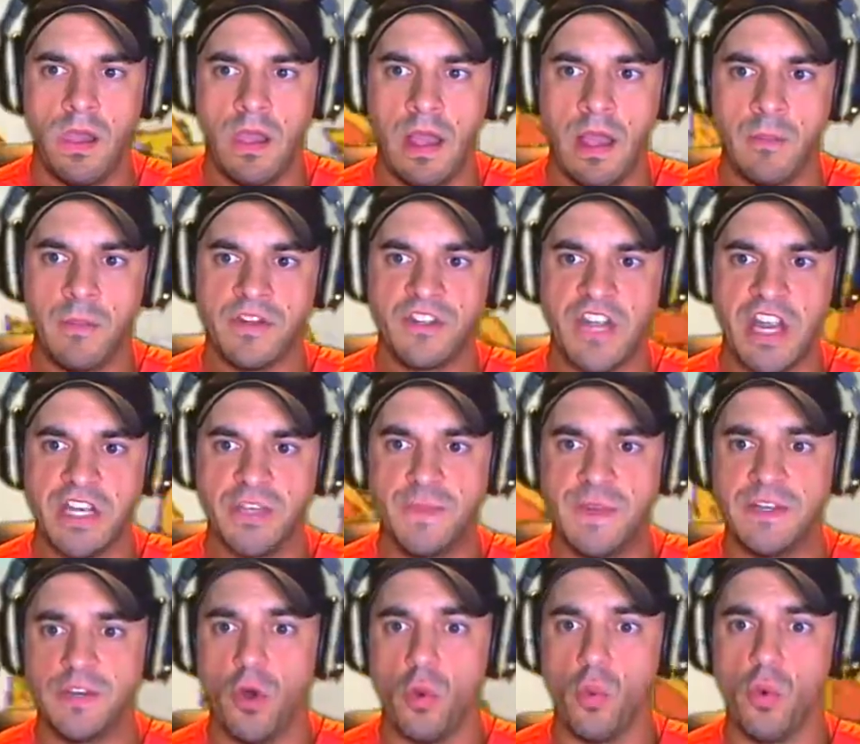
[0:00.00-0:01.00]
How much
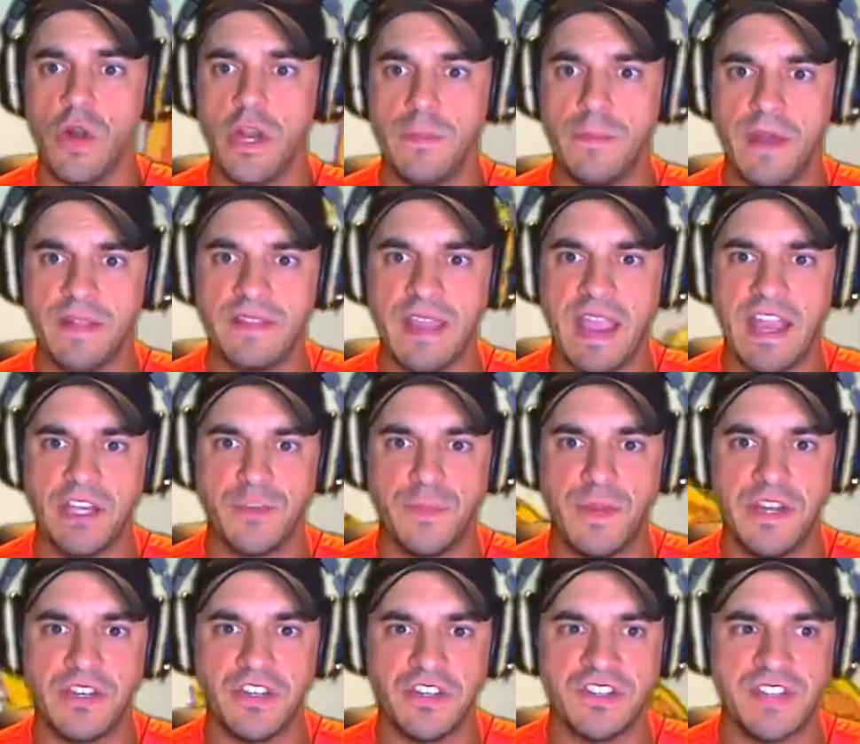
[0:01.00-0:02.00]
HP? Don't worry about the
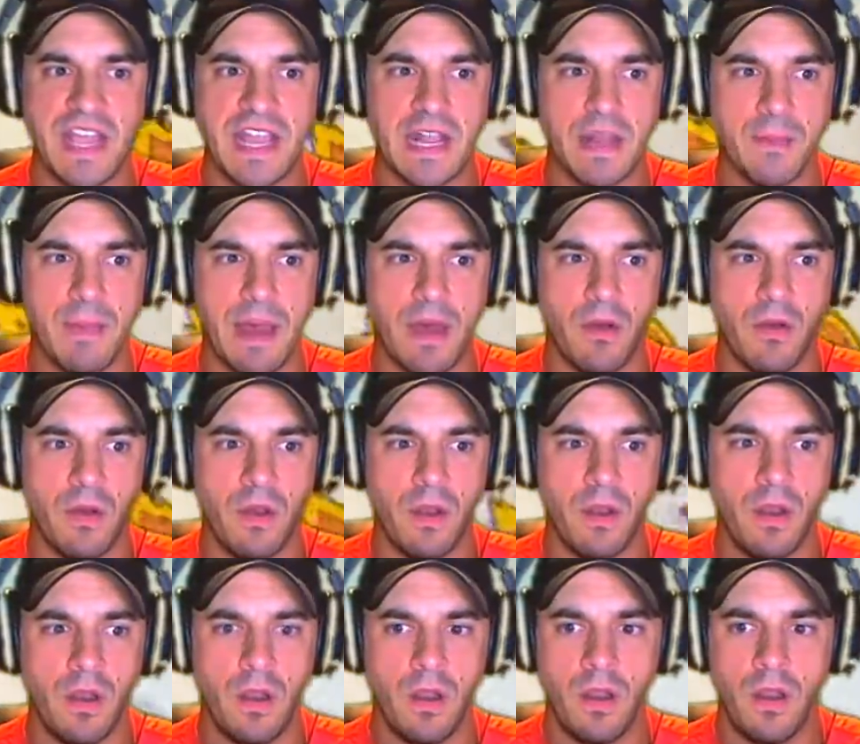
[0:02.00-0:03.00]
HP, just take him out.
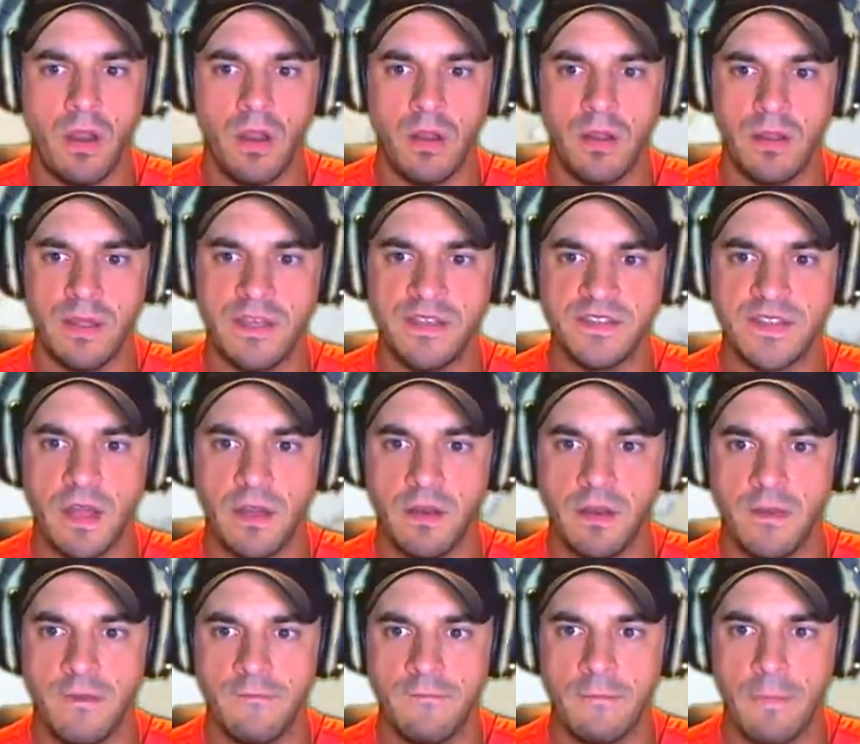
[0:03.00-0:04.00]
He's done.
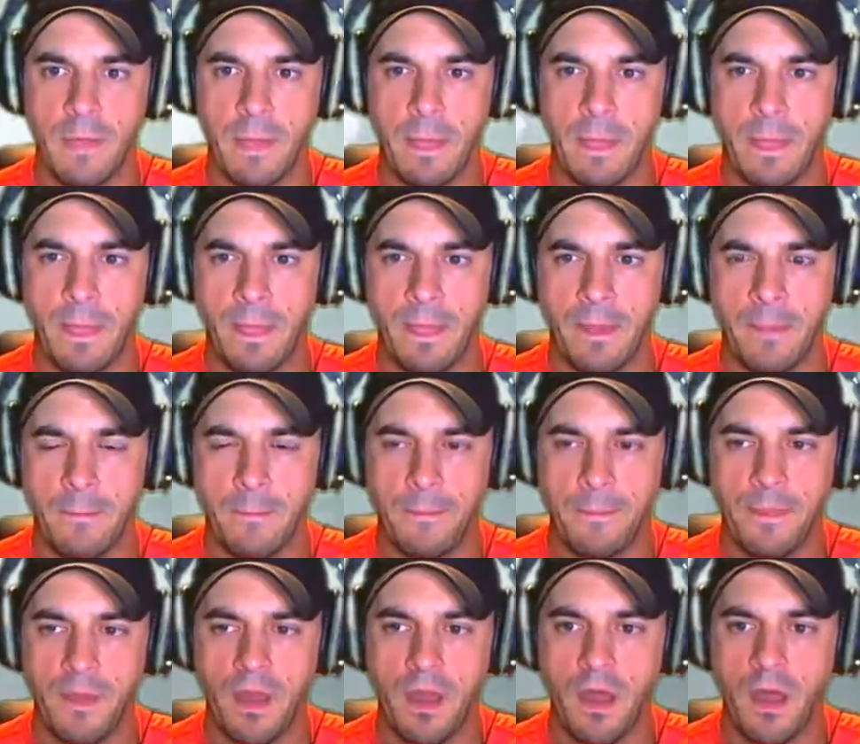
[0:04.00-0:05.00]

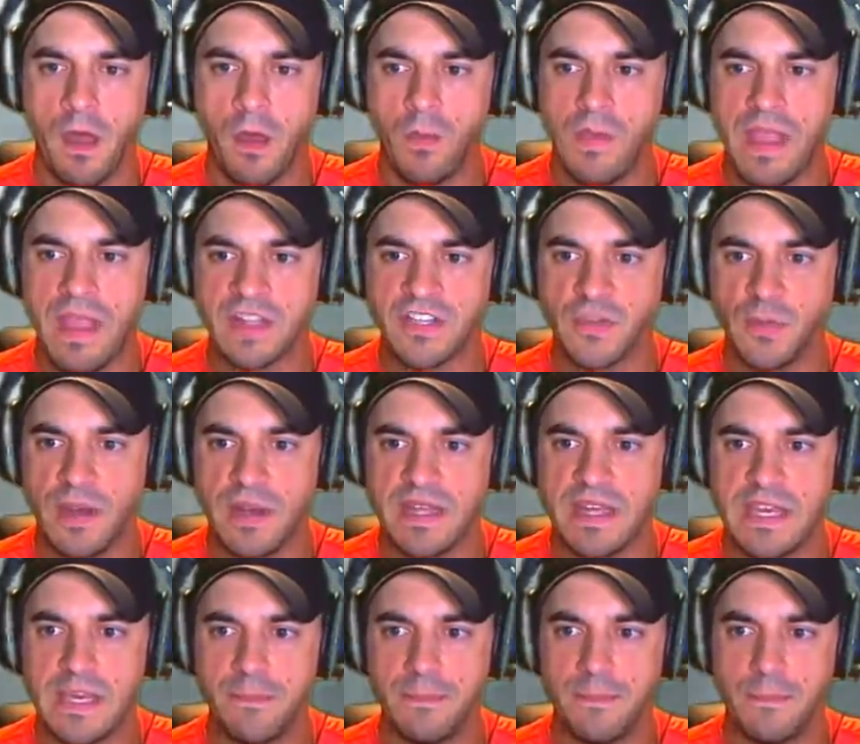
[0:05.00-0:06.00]
Uh, we actually want
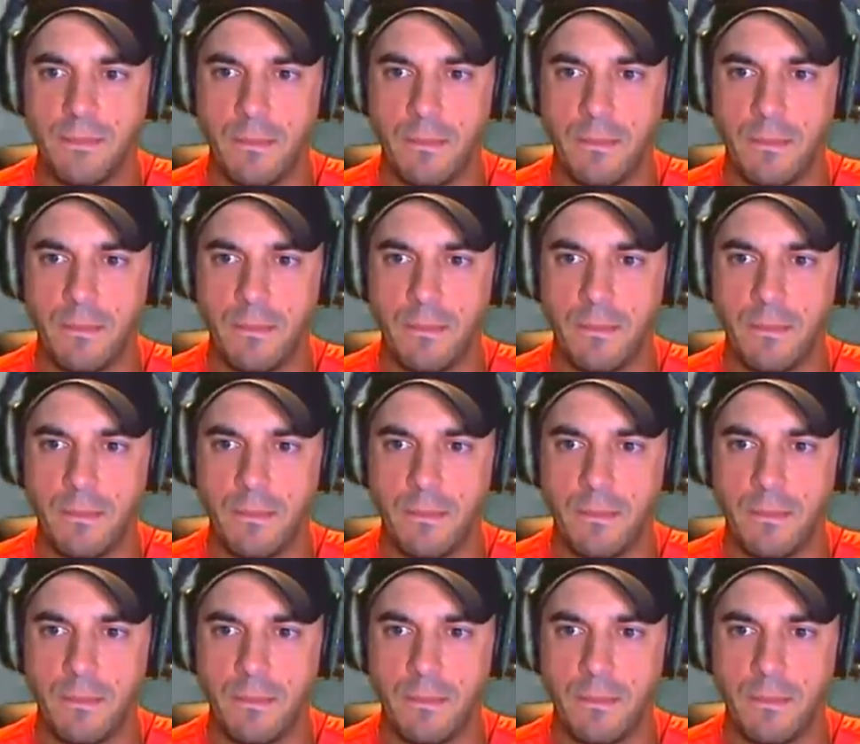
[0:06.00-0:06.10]
to keep